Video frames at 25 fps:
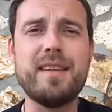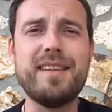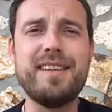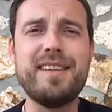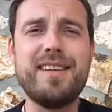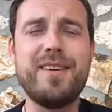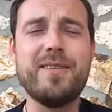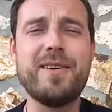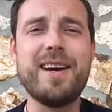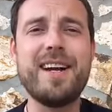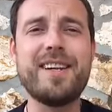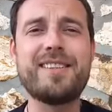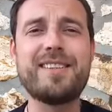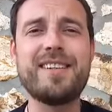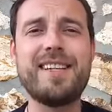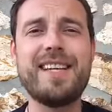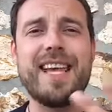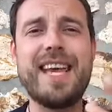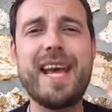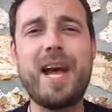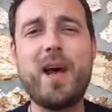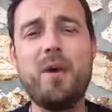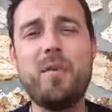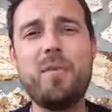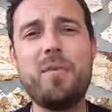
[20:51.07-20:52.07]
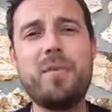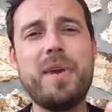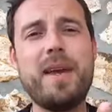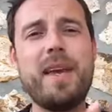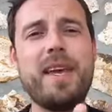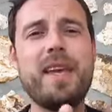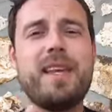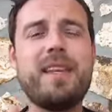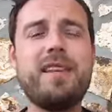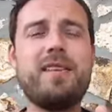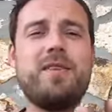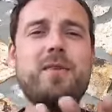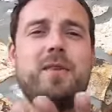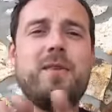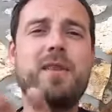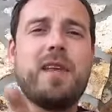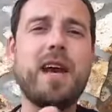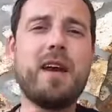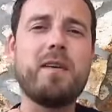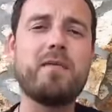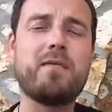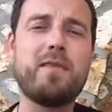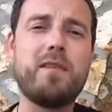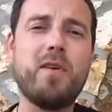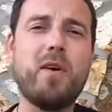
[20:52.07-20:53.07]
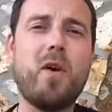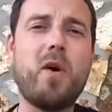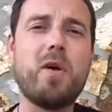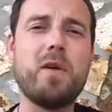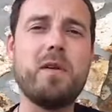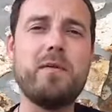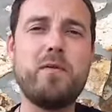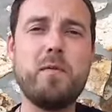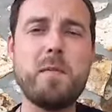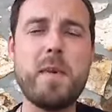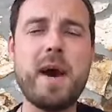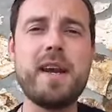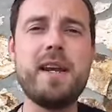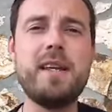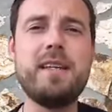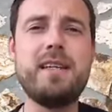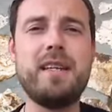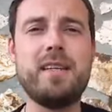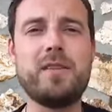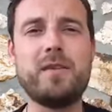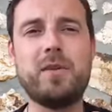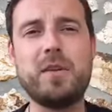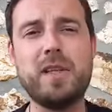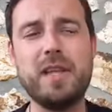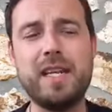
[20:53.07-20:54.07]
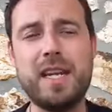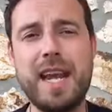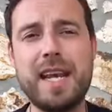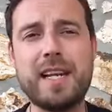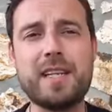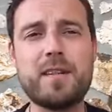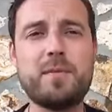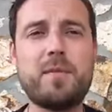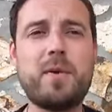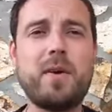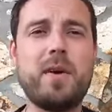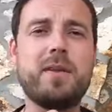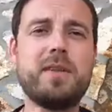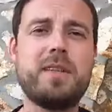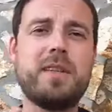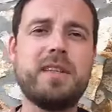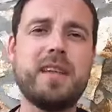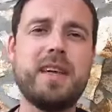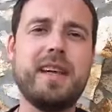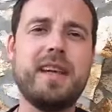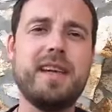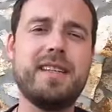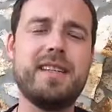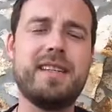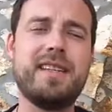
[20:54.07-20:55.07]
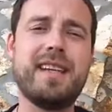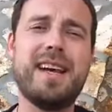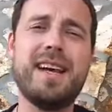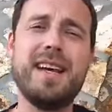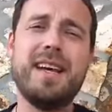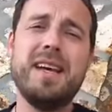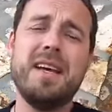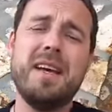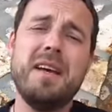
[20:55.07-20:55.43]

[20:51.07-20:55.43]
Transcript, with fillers: You're actually helping do that for all of humanity so that the next person that has that